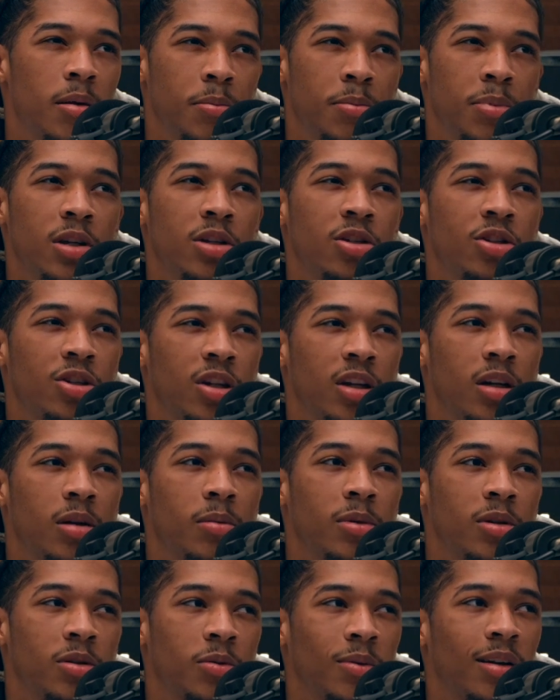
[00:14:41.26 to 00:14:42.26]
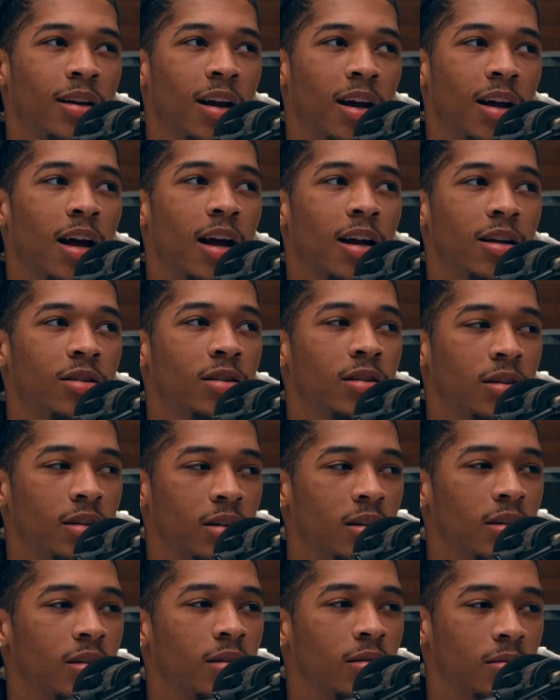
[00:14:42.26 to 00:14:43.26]
Peach Jam is when I
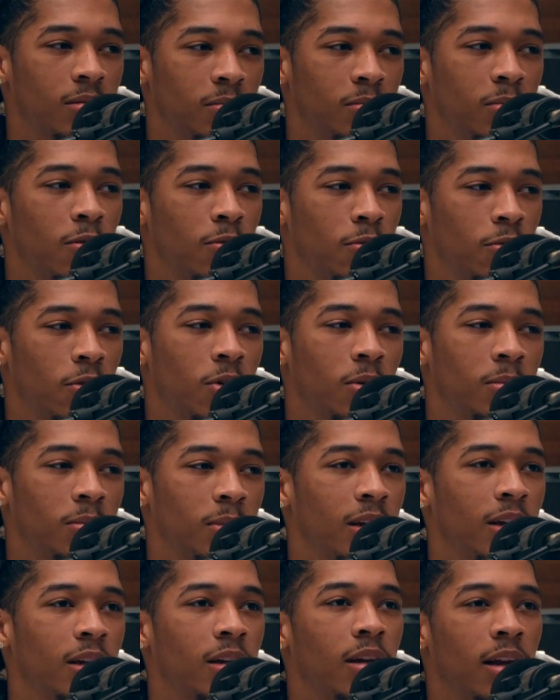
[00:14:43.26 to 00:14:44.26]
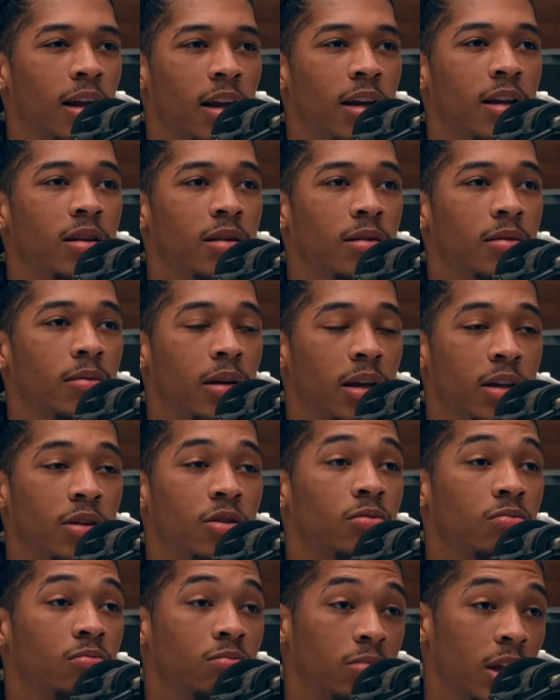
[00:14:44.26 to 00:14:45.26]
actually performed and,
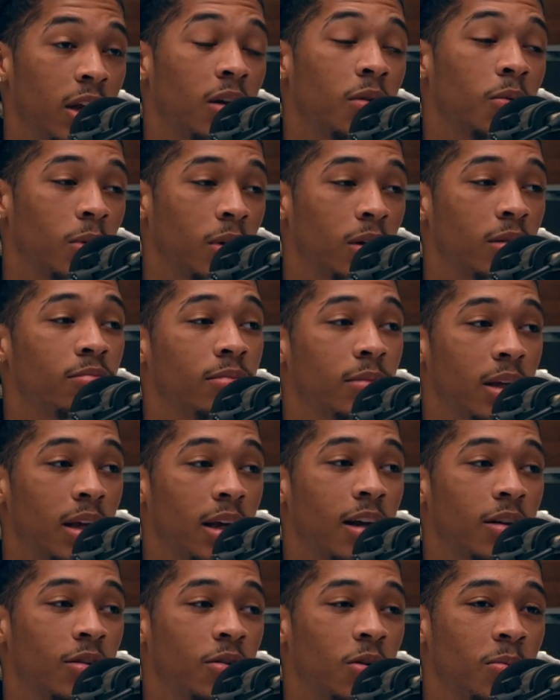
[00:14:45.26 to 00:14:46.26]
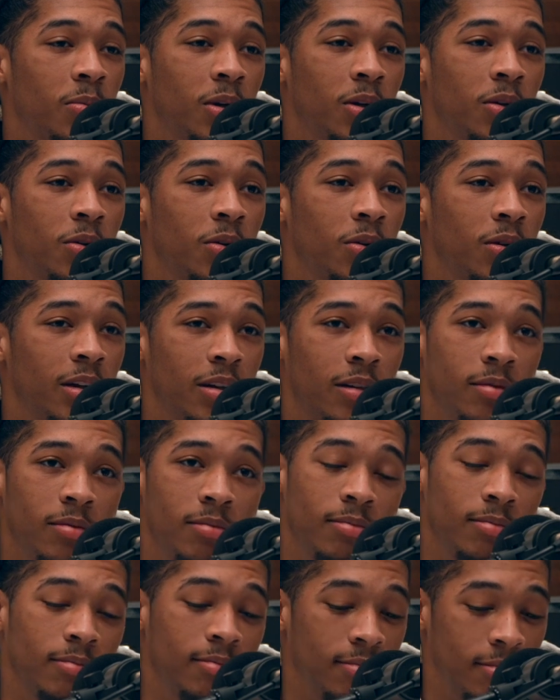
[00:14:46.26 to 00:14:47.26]
and, and did what he had told me to do and
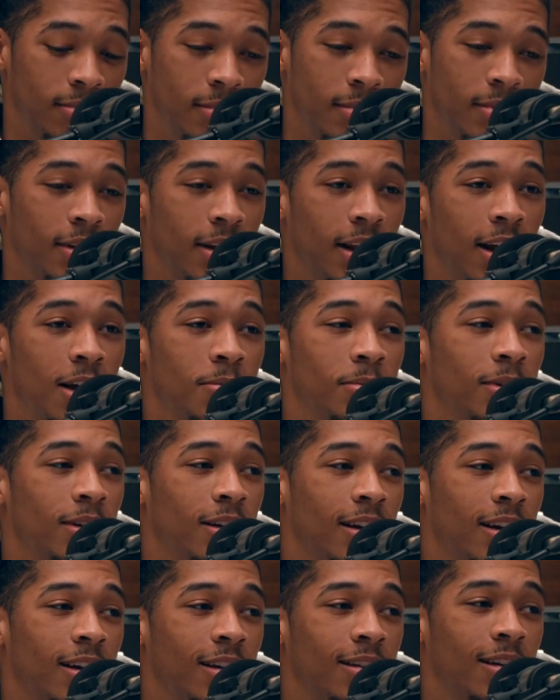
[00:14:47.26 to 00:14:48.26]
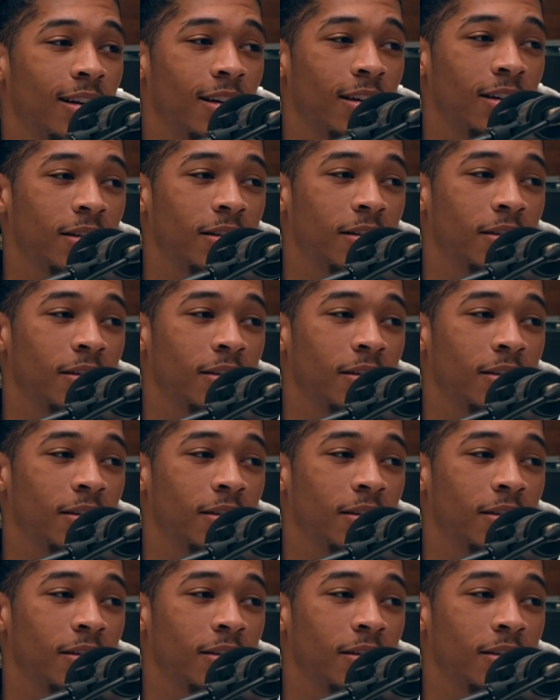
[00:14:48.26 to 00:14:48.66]
now I'm sitting here today.